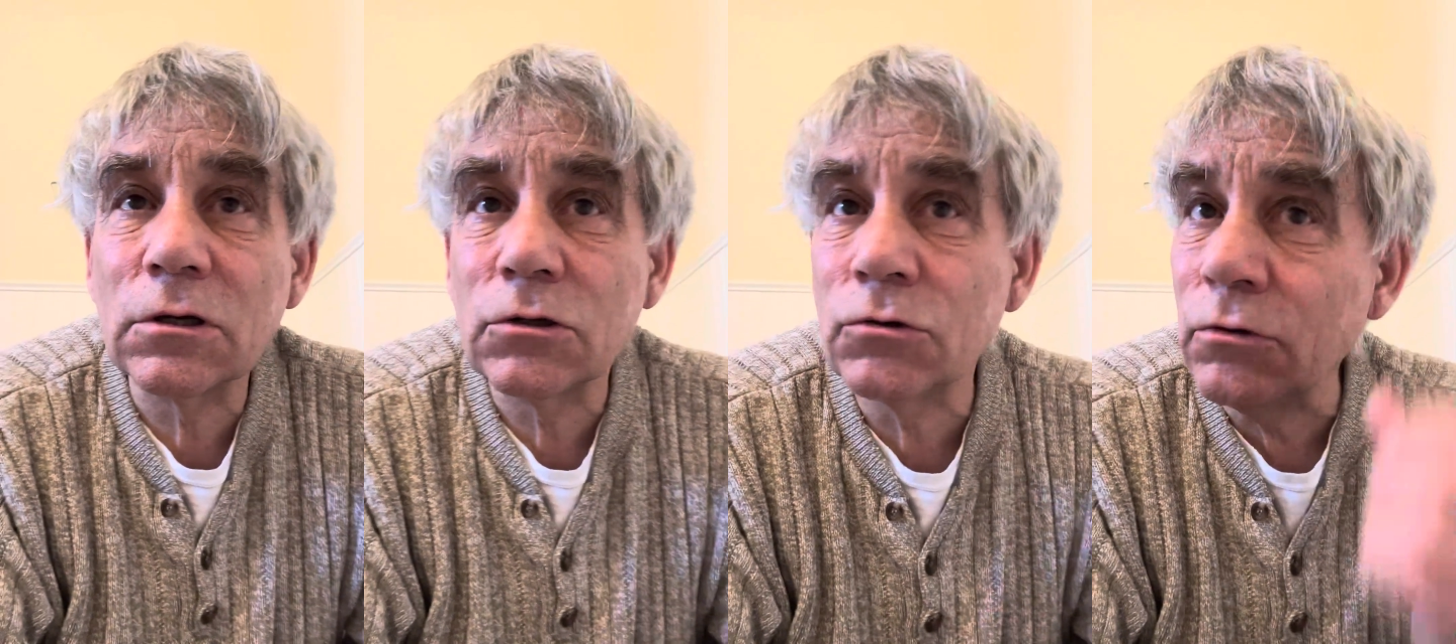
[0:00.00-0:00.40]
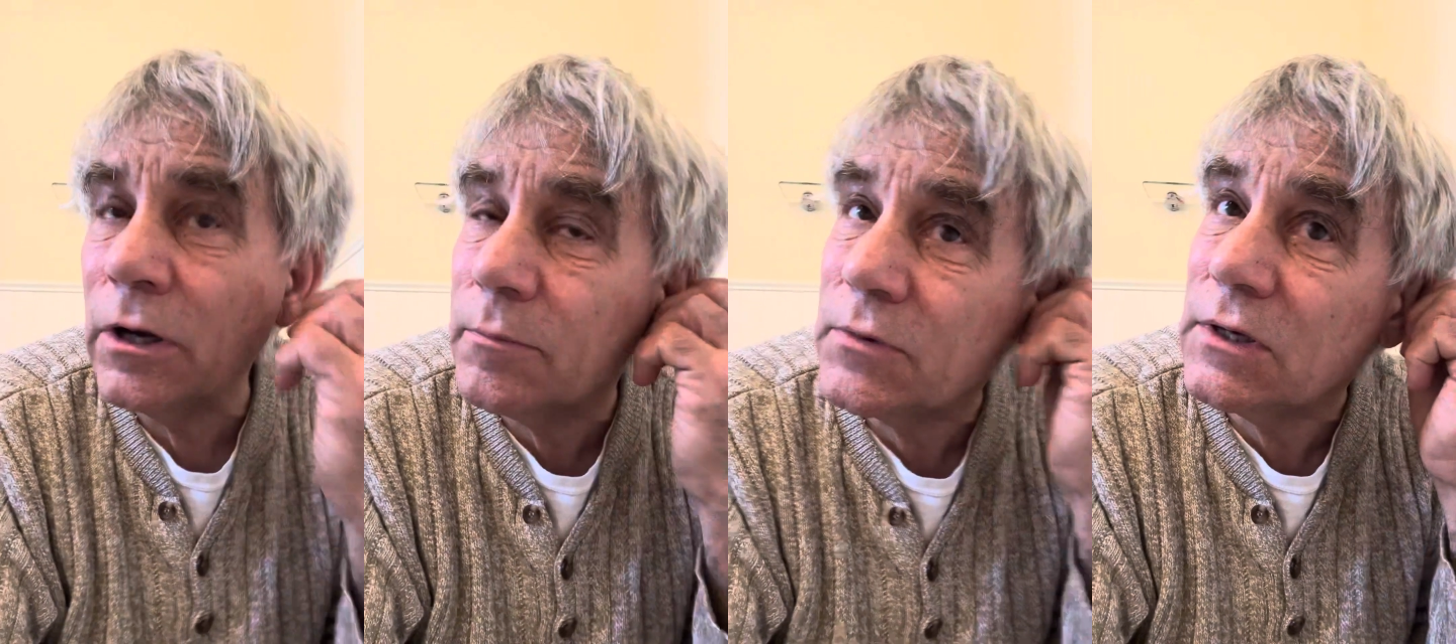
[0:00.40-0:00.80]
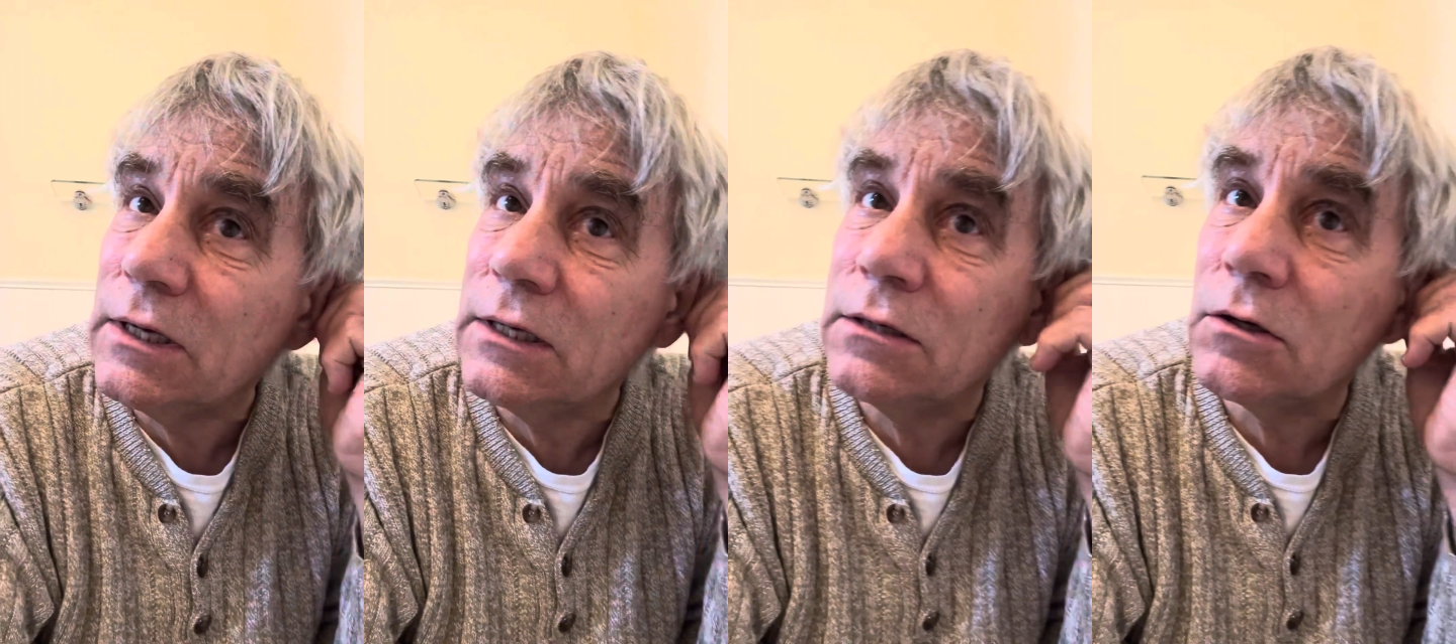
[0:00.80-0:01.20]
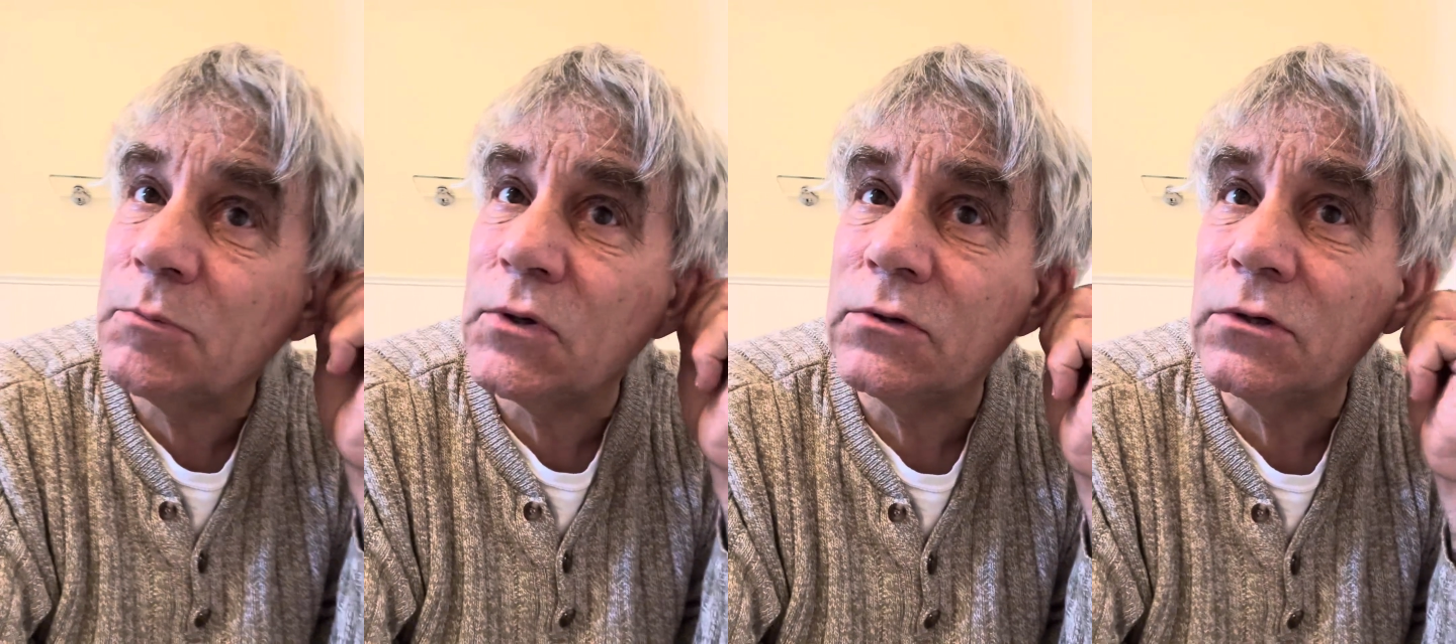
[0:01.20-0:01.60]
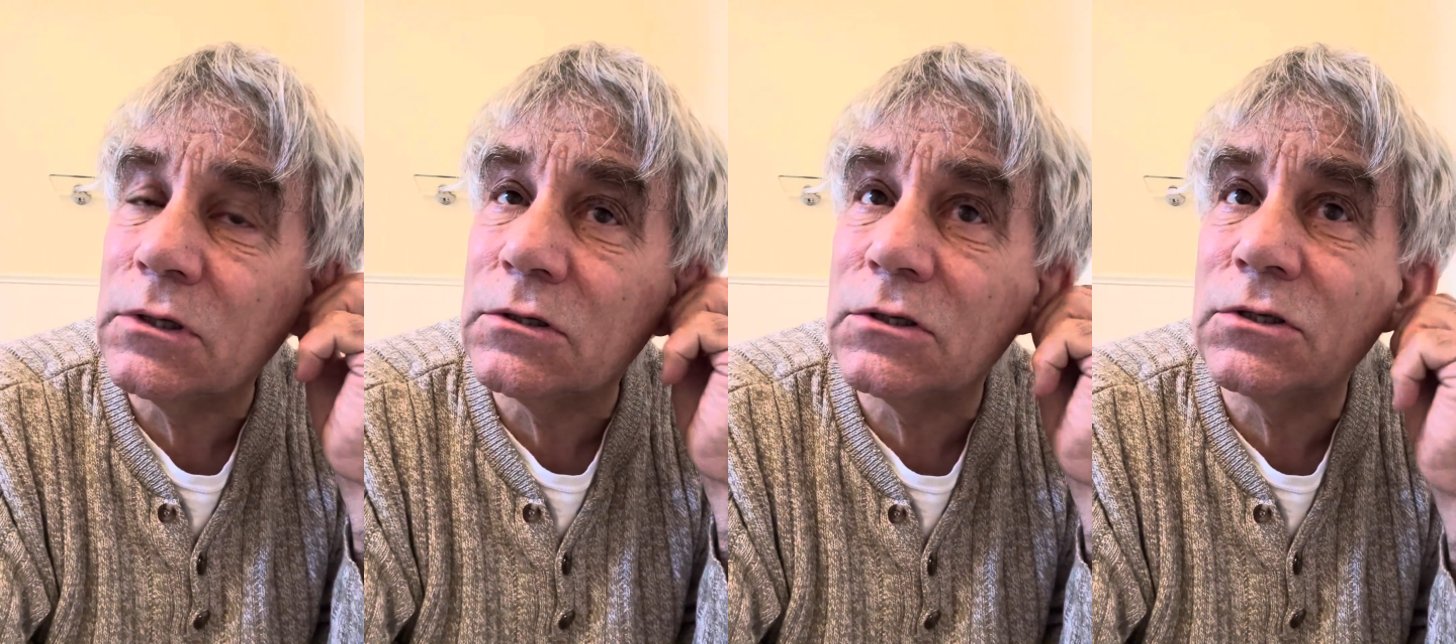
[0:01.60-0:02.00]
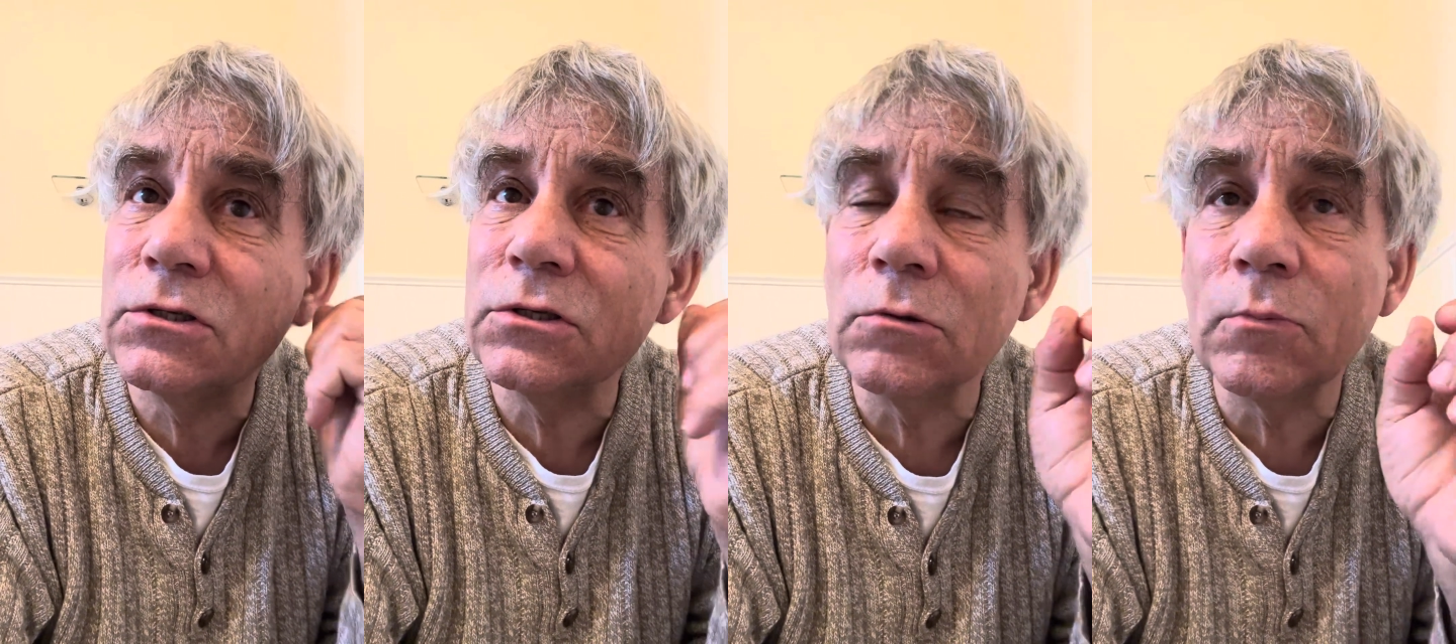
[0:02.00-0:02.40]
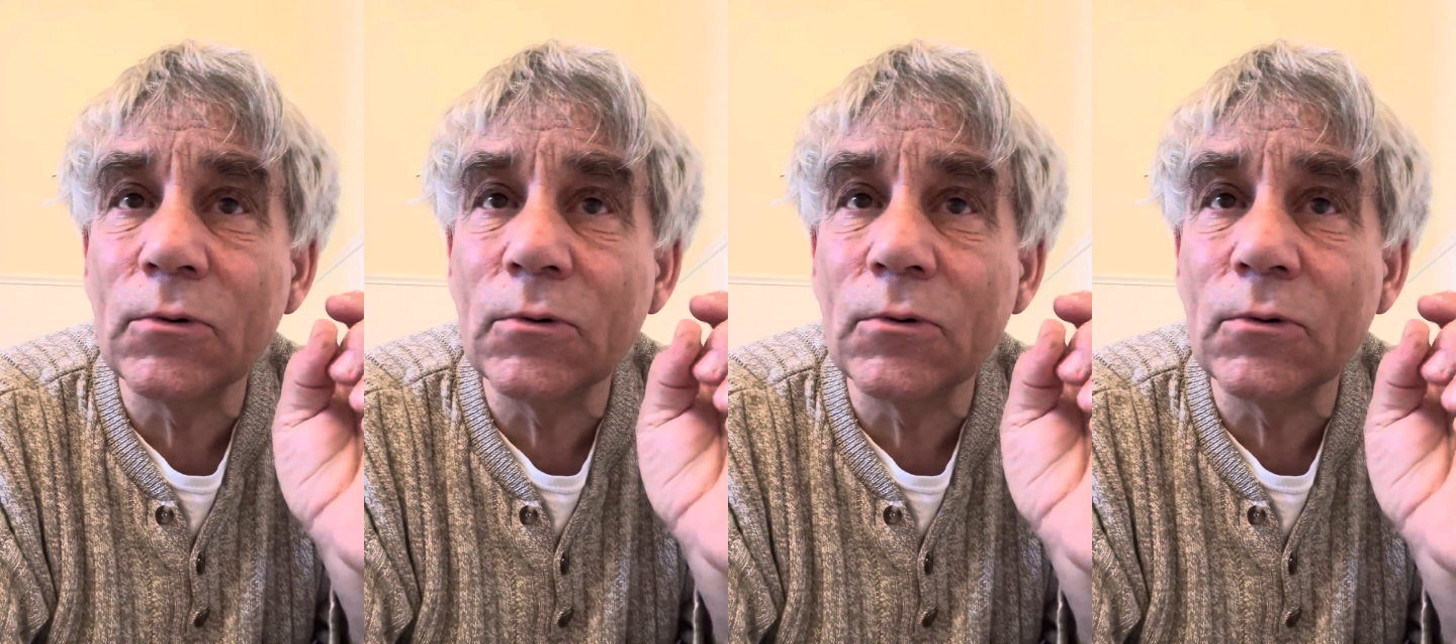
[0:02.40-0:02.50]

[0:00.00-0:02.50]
tripped, and a person could still